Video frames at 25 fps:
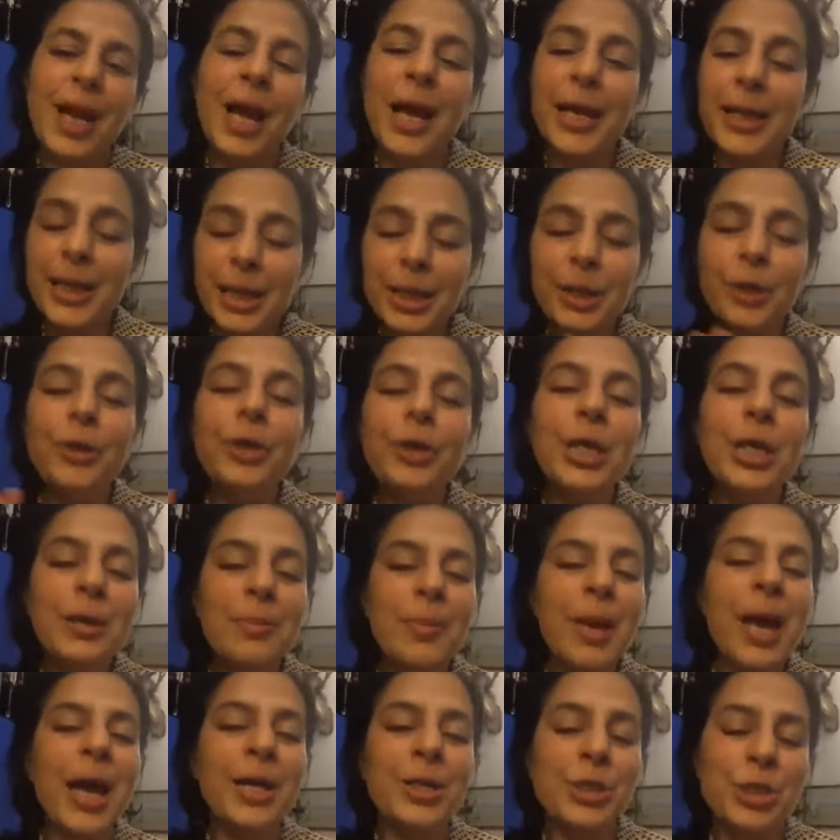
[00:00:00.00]
only
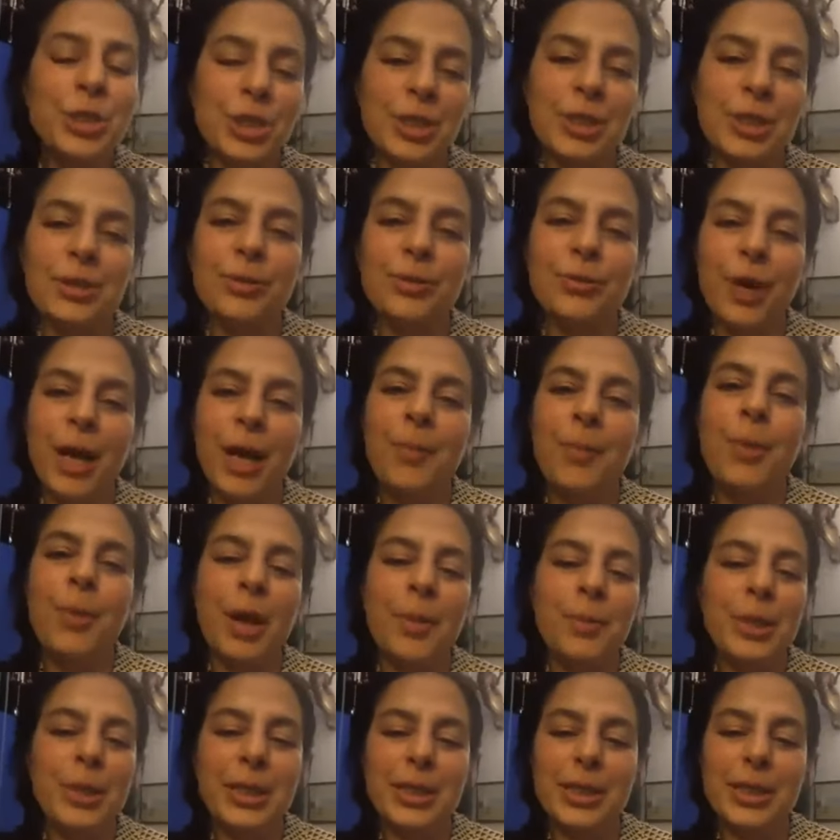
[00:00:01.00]
imagine Grandma,
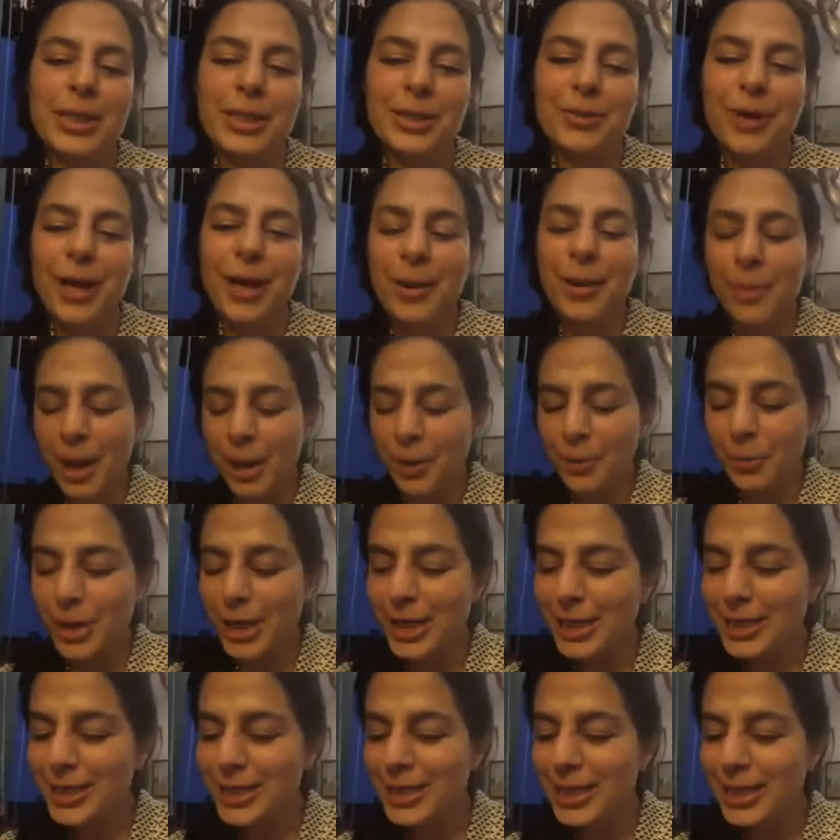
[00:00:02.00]
because Grandma
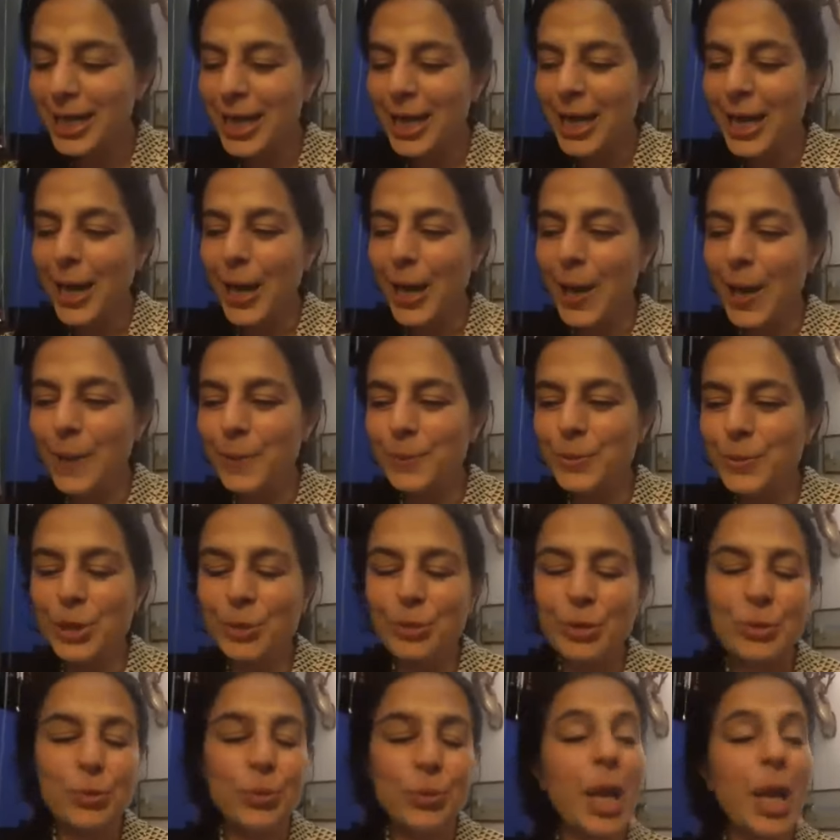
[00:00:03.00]
was, she
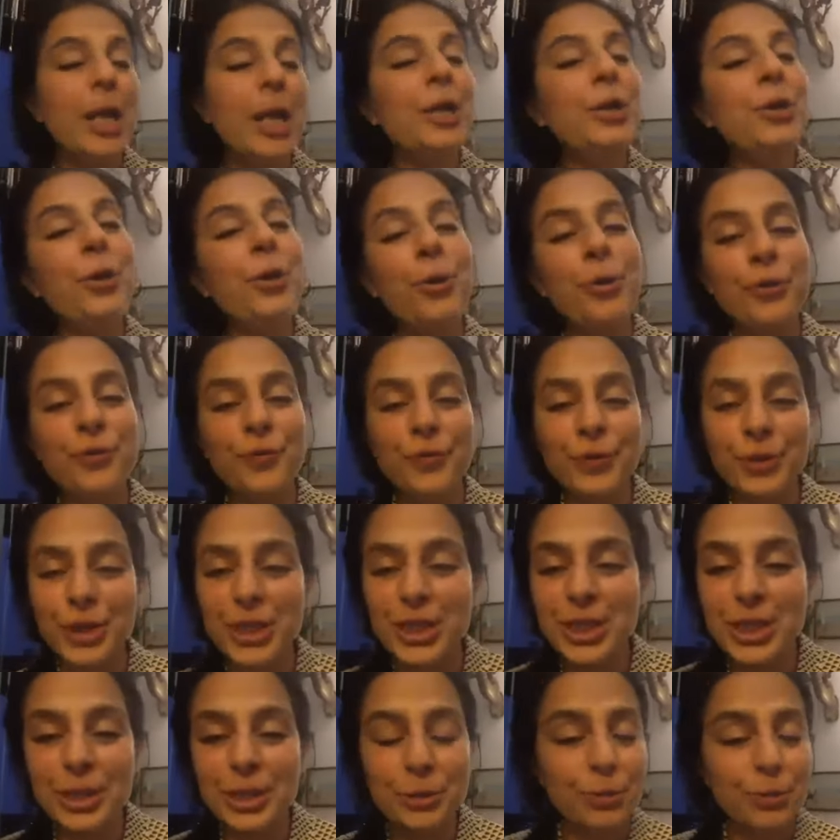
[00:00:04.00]
was well known for these
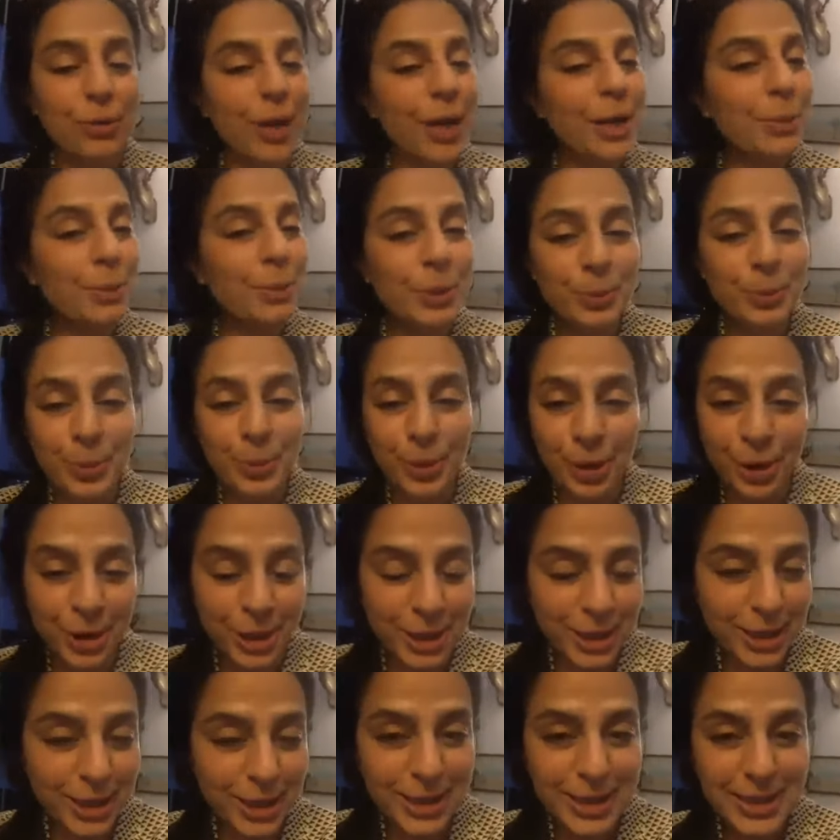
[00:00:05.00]
incredible
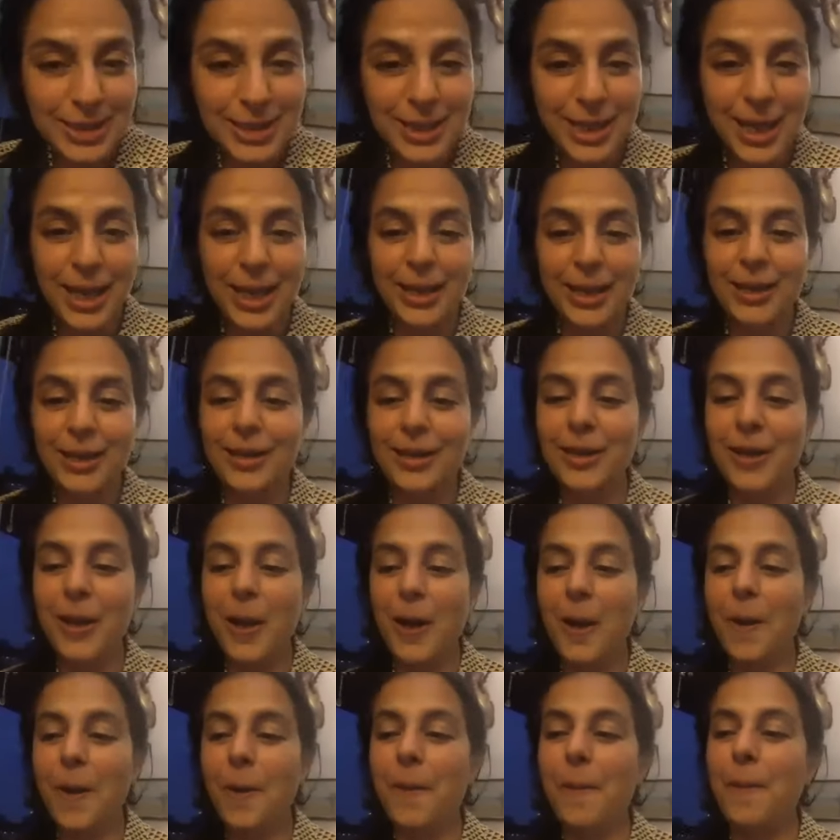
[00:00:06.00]
parties, and
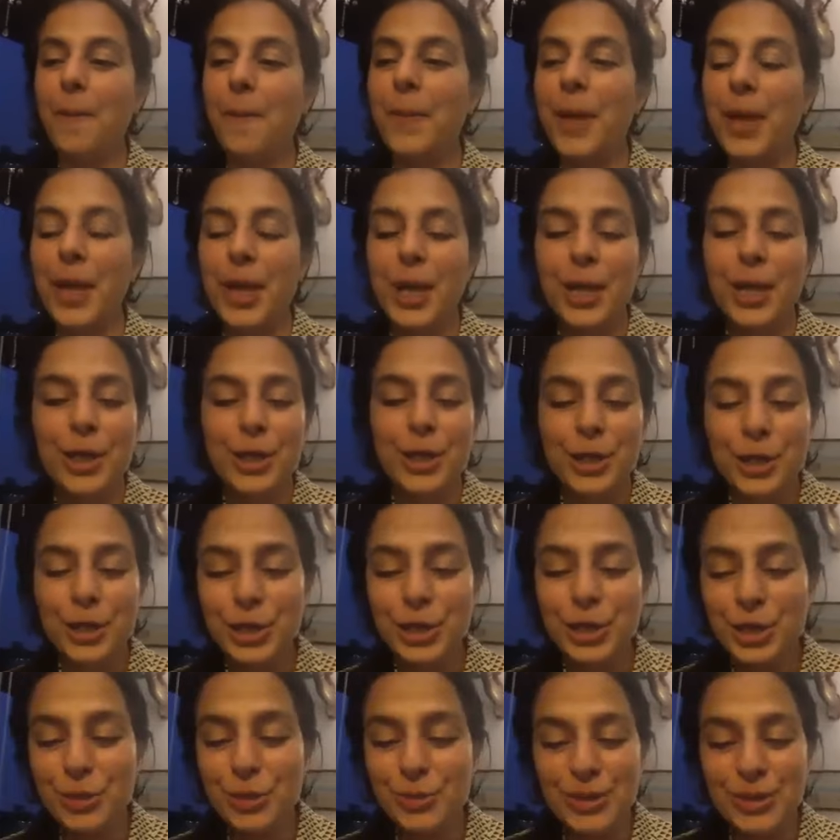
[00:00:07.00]

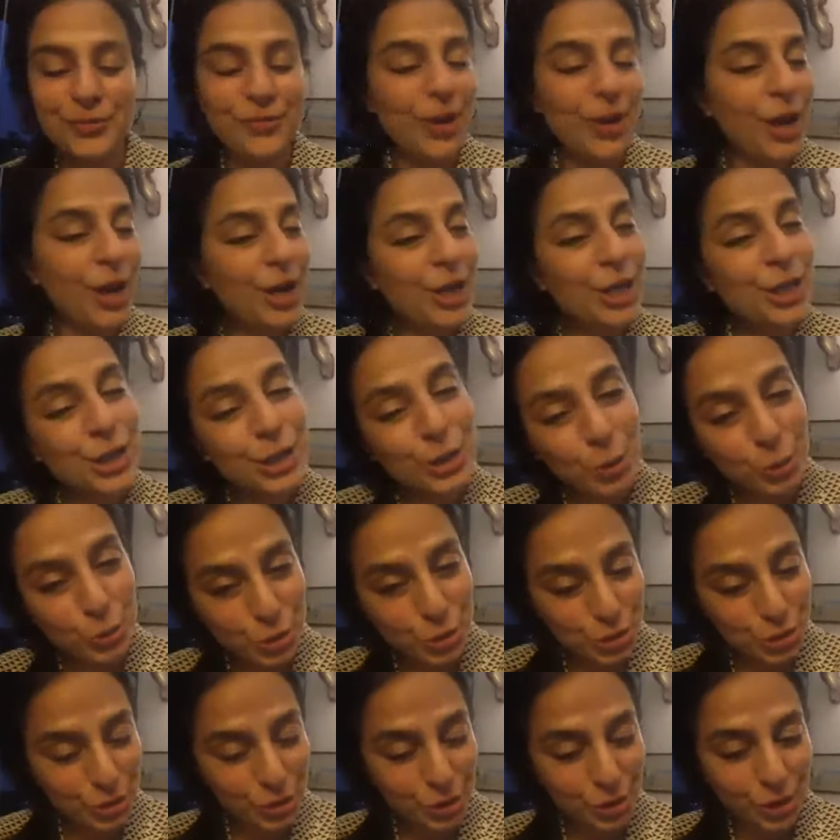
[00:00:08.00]
she was very
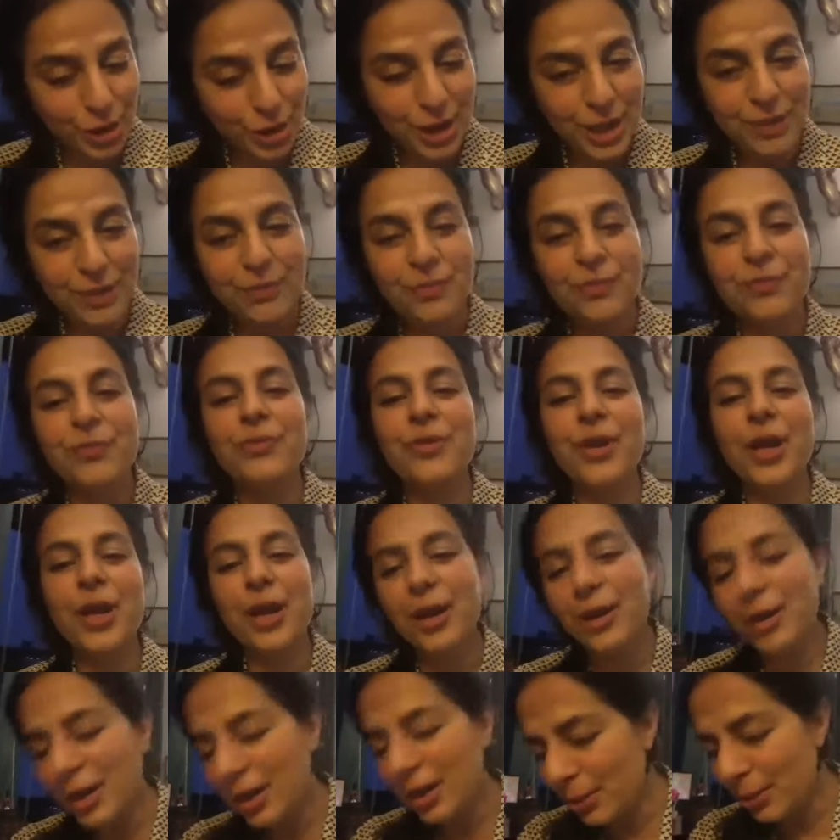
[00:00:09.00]
social and
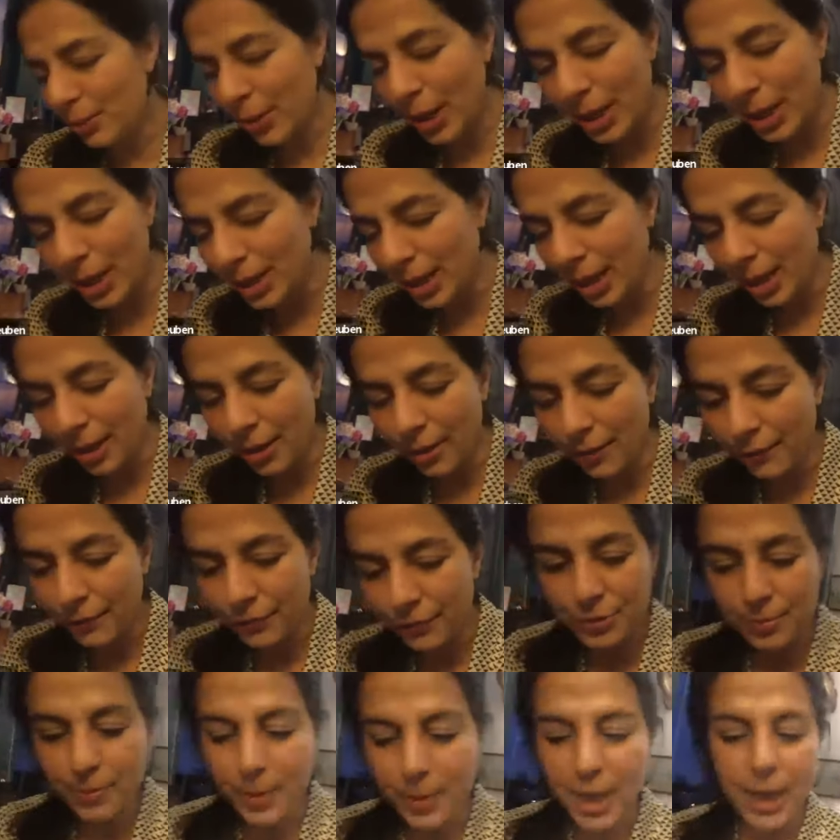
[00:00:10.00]
very well loved
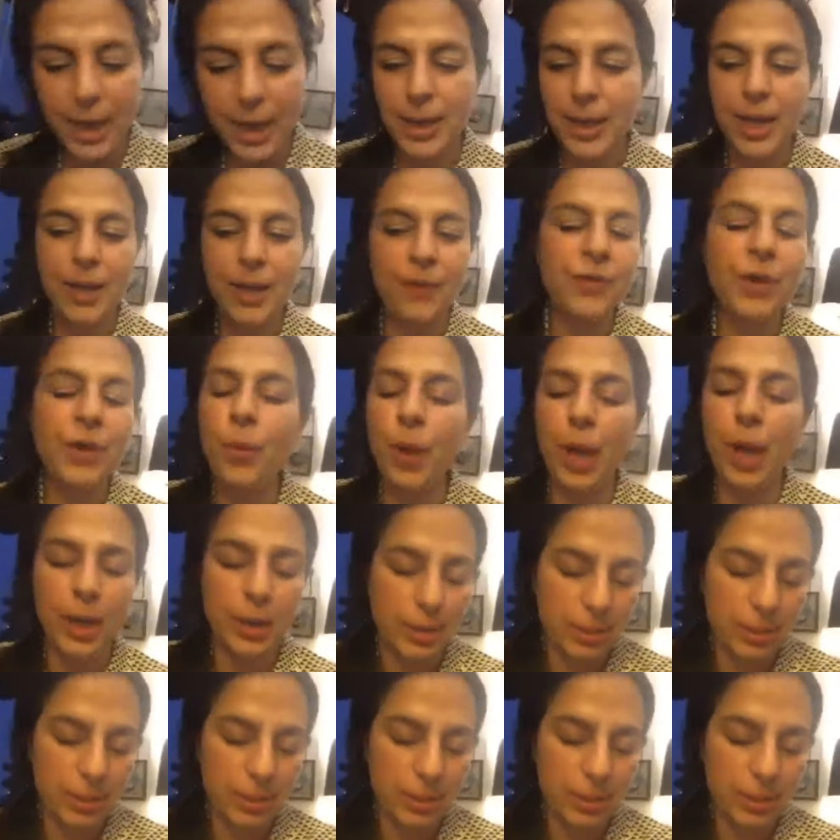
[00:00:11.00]
by everyone,